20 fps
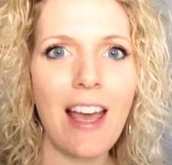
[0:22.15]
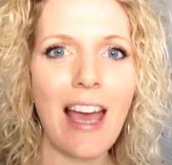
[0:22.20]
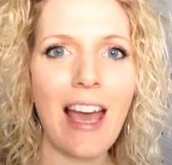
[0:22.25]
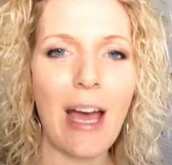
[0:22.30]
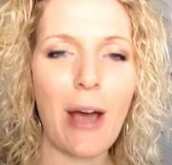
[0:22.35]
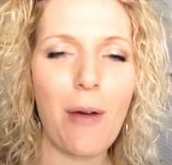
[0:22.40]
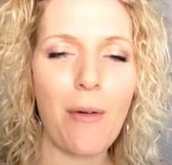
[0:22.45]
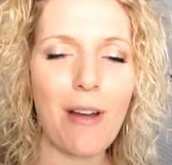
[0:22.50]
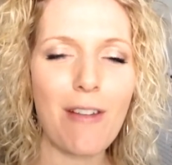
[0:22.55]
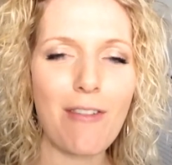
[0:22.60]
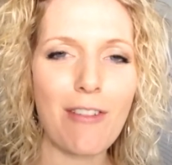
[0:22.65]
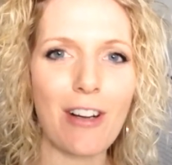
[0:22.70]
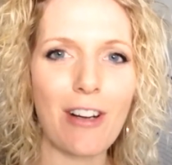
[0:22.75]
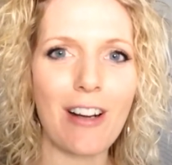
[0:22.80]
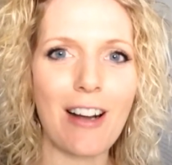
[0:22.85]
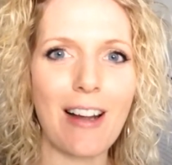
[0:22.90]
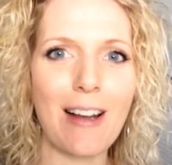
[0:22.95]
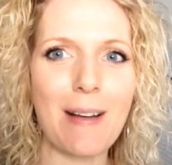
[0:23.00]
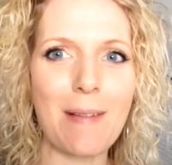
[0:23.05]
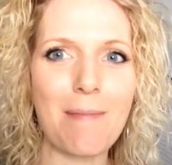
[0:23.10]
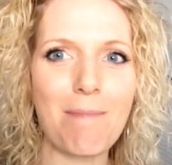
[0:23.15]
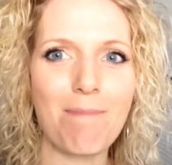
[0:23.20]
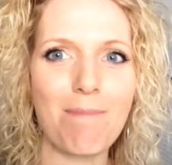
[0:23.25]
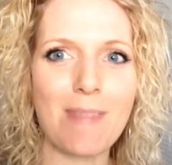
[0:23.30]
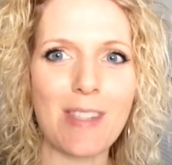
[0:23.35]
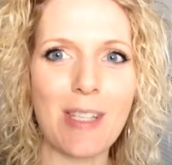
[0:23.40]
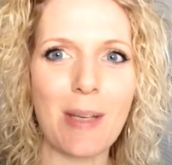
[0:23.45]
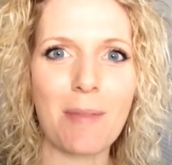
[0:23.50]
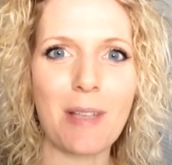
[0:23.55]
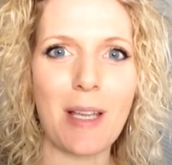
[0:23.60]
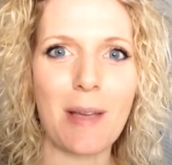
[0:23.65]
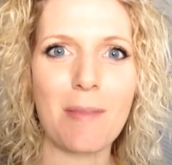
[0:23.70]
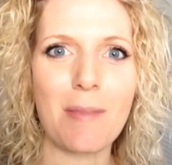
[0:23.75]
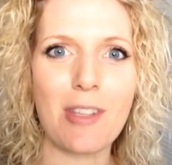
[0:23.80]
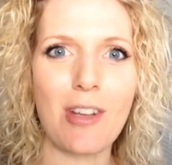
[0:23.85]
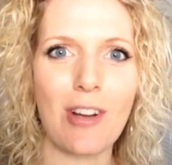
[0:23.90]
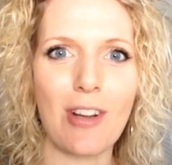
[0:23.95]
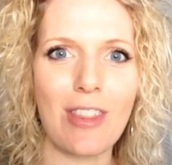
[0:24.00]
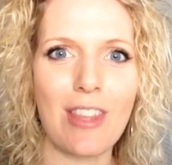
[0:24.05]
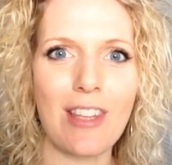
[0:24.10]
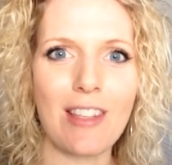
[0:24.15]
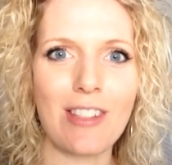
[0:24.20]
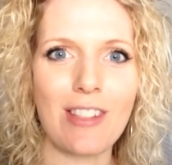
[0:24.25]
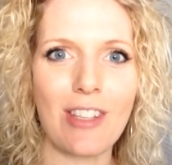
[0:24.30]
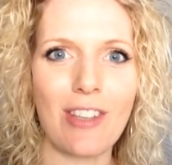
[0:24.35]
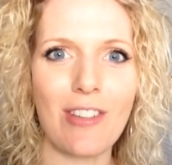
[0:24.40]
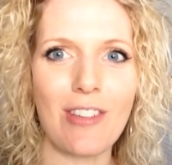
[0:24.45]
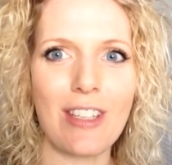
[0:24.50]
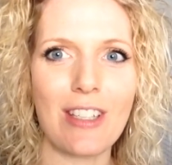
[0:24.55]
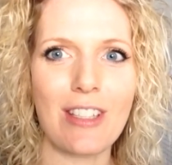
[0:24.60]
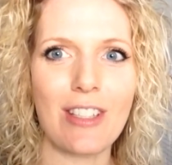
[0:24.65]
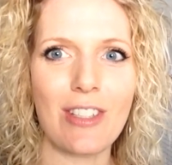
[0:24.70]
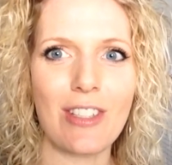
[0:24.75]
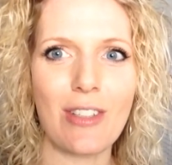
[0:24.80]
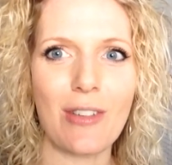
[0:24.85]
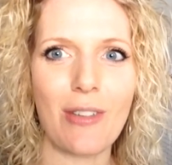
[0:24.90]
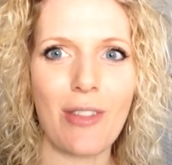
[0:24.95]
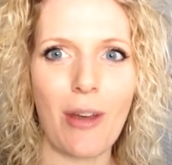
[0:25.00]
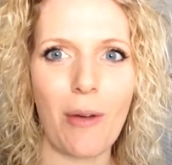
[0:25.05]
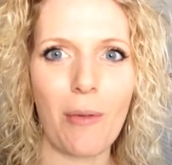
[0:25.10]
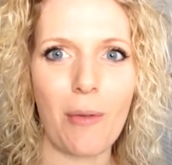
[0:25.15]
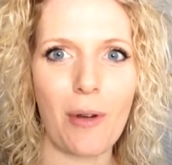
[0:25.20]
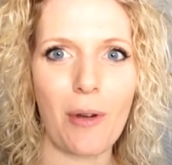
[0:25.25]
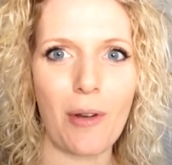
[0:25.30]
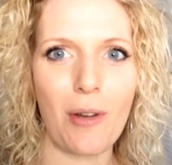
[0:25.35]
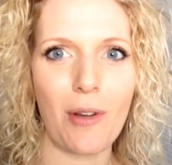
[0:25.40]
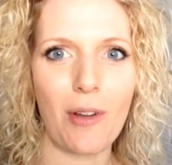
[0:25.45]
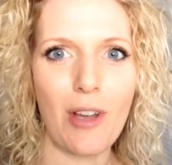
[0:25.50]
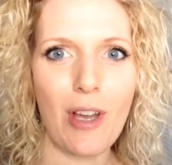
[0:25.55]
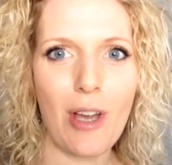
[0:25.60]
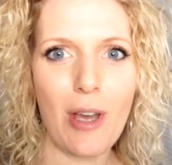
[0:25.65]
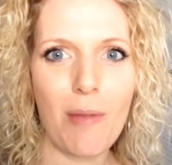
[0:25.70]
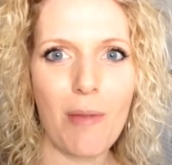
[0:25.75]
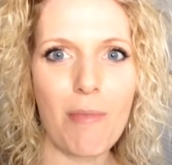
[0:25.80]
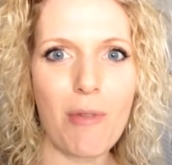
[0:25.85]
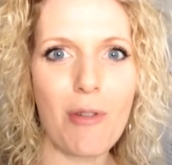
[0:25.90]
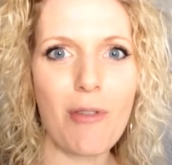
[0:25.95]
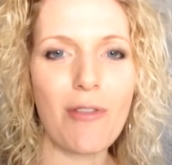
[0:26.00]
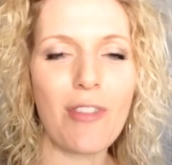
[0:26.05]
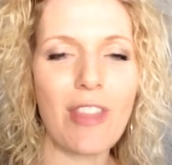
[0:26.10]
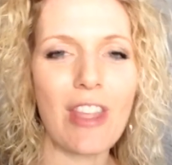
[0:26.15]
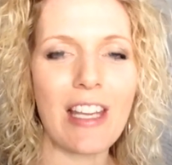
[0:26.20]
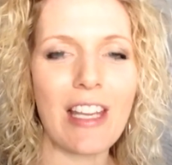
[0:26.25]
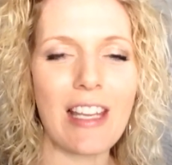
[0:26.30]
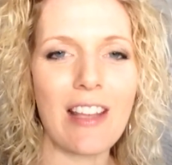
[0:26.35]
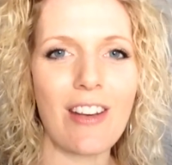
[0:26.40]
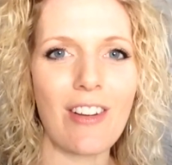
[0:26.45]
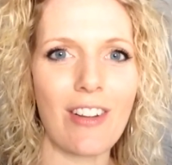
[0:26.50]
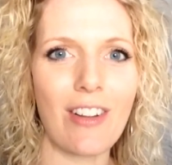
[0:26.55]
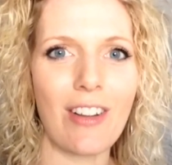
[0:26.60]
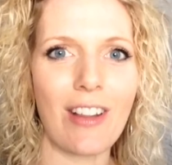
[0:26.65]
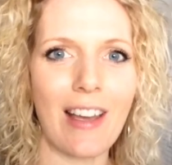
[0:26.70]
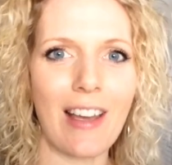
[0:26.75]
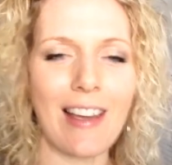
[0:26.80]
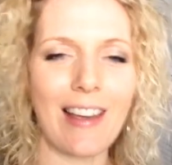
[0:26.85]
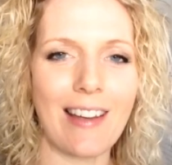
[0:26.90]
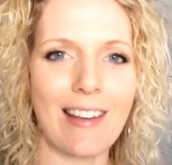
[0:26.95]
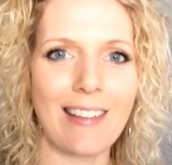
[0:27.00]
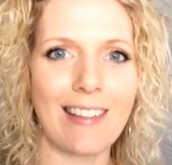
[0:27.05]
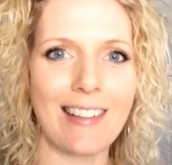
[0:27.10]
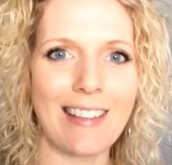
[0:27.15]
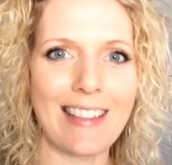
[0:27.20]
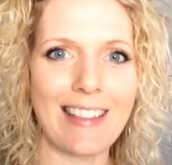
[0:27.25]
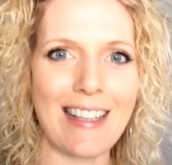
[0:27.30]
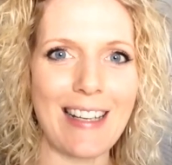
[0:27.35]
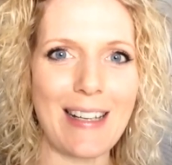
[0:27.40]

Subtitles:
However, sometimes there are things that you need to do that will move the needle and